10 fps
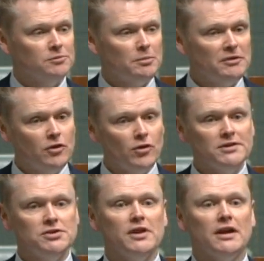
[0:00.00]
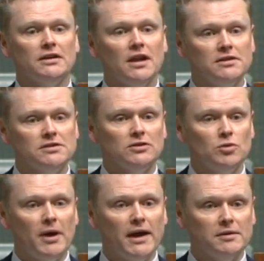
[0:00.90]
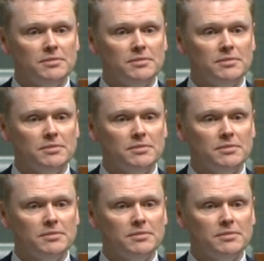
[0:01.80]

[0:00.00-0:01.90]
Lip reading: But before I do that, I'd like to look back a